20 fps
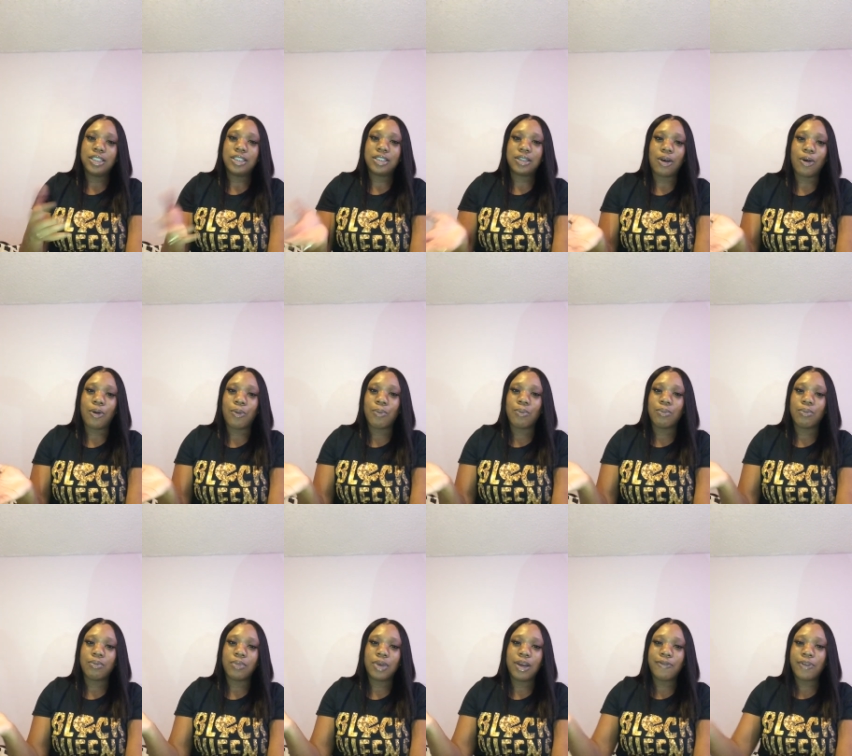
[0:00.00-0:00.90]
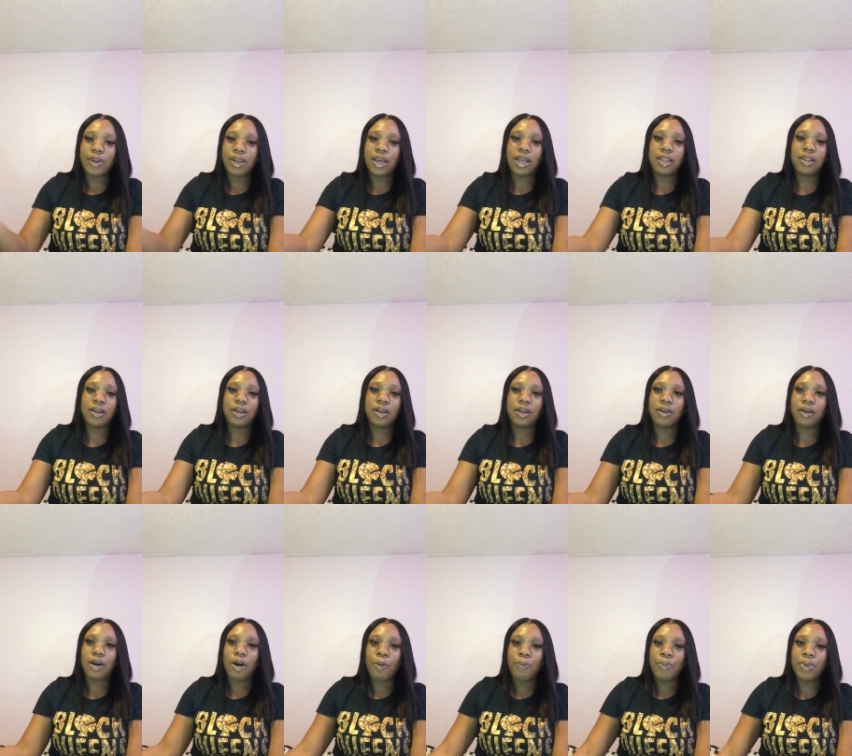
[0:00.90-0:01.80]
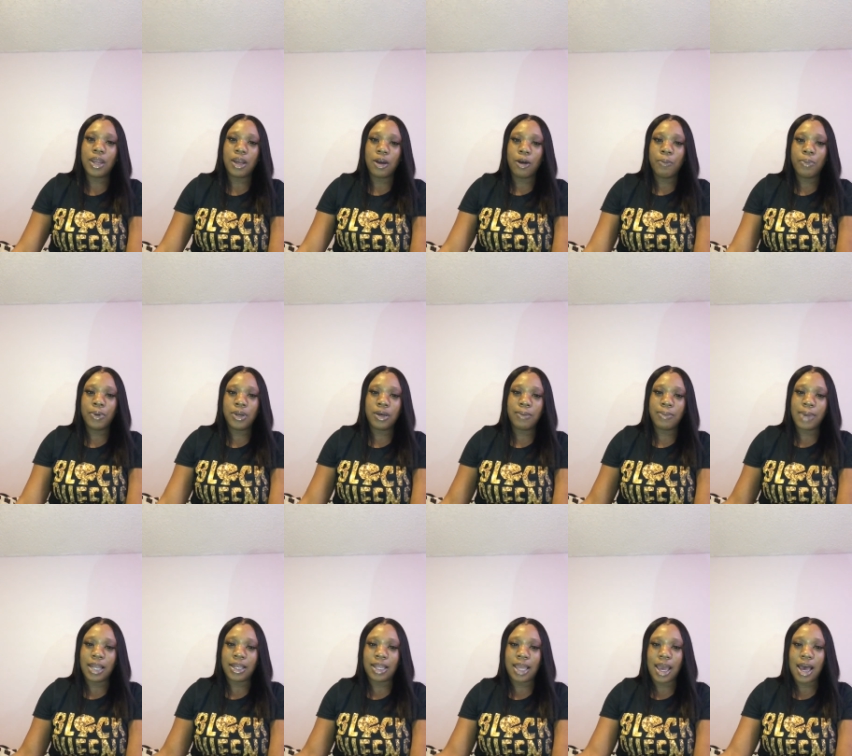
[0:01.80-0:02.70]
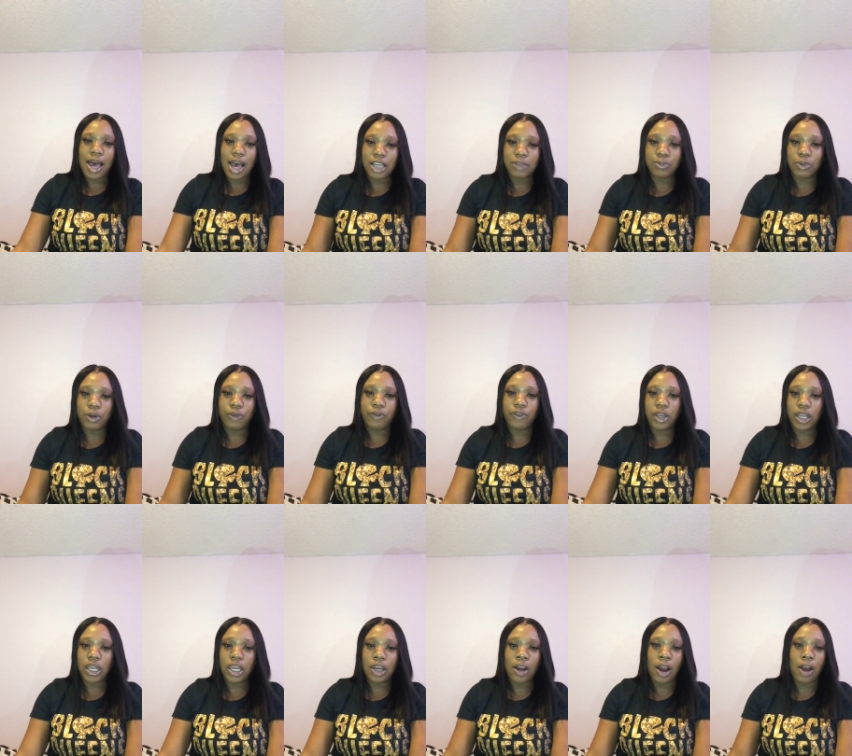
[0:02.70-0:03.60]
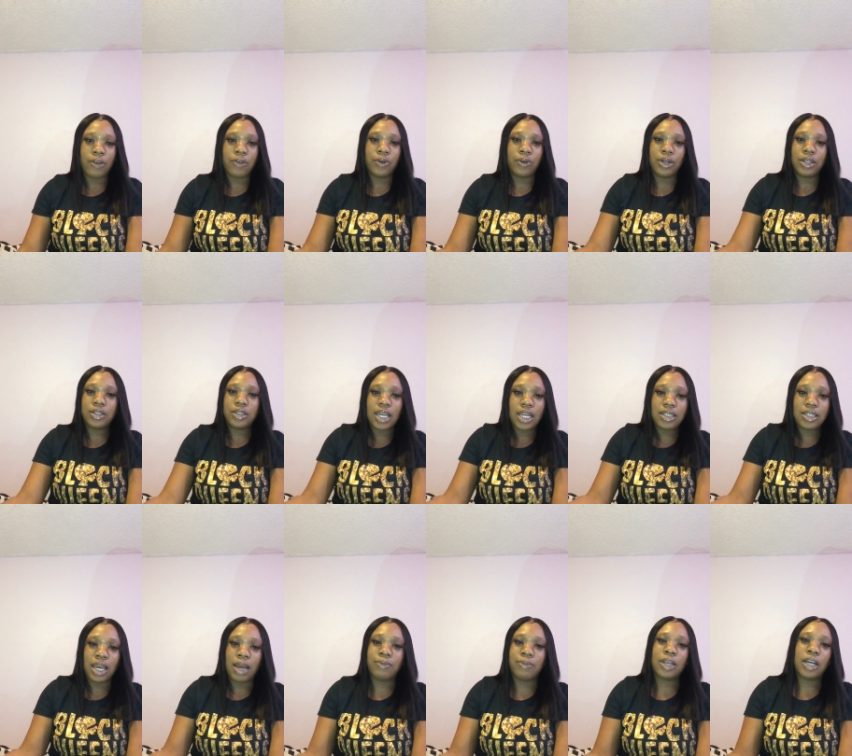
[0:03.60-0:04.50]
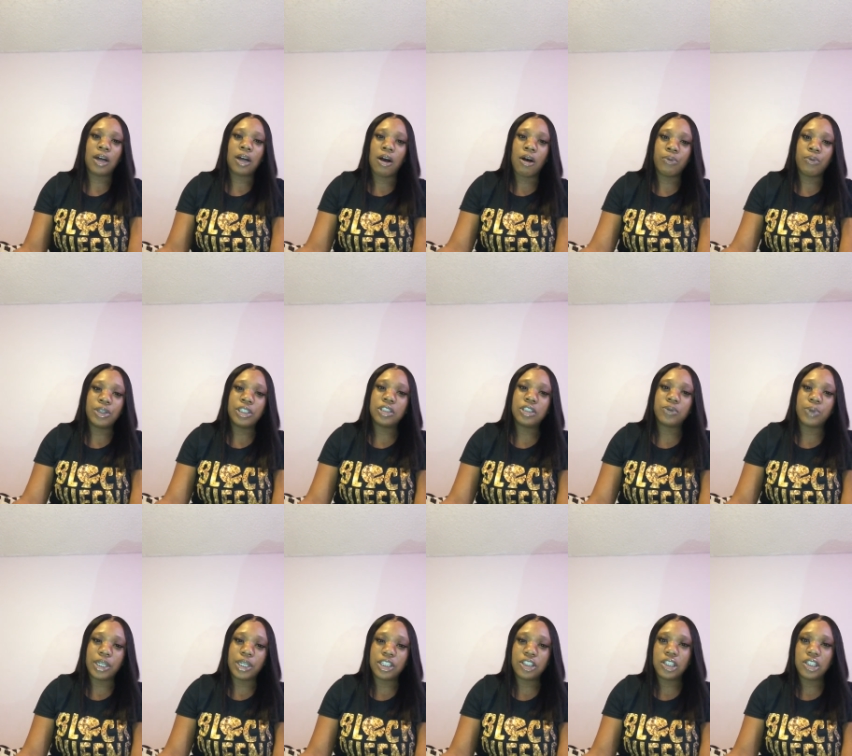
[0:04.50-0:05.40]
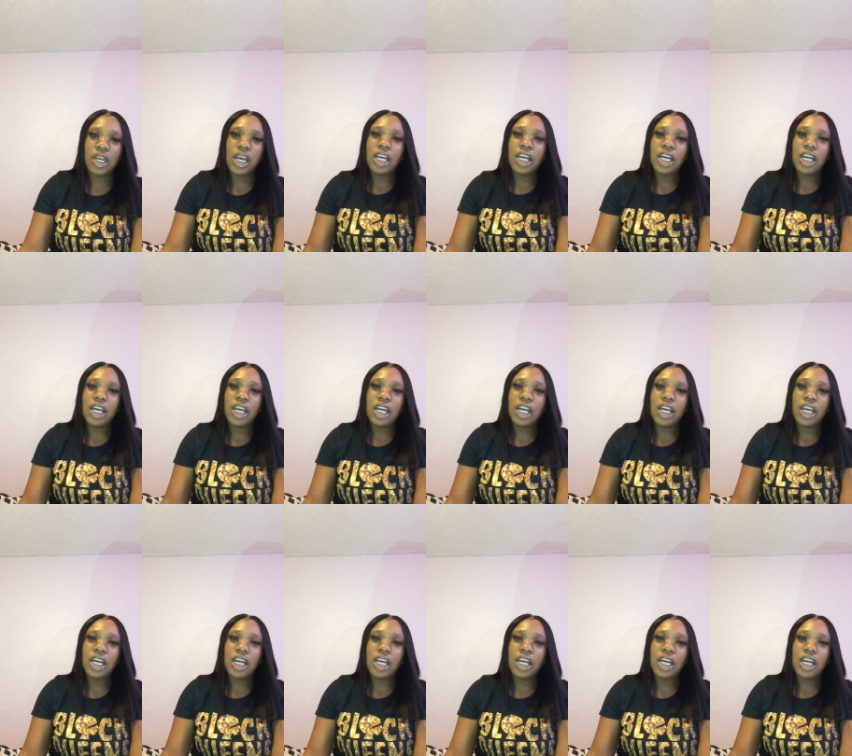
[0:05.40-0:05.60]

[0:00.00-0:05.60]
So, if another opening opened up at that hospital for the ER during daytimes, I could always switch.